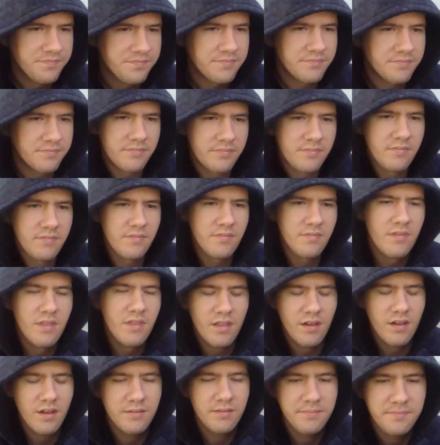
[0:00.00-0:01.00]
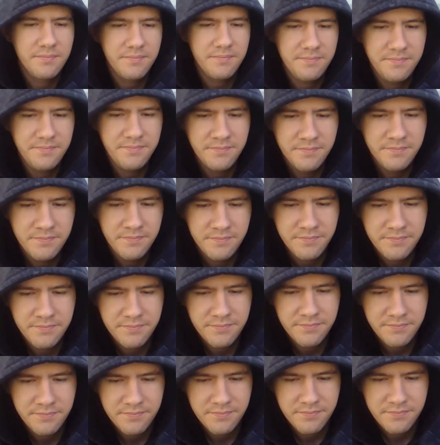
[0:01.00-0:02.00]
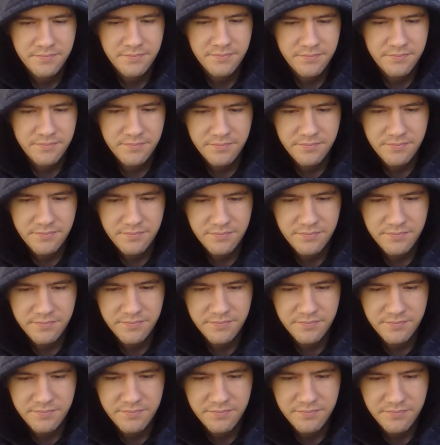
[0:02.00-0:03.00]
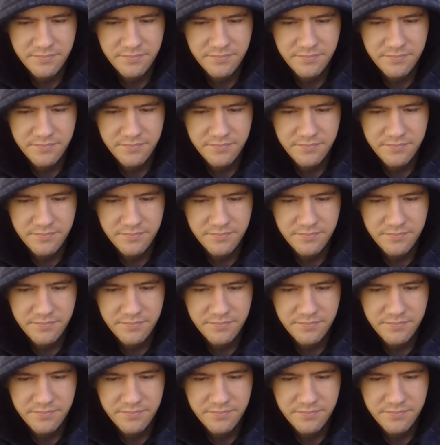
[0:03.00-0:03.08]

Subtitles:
[no speech]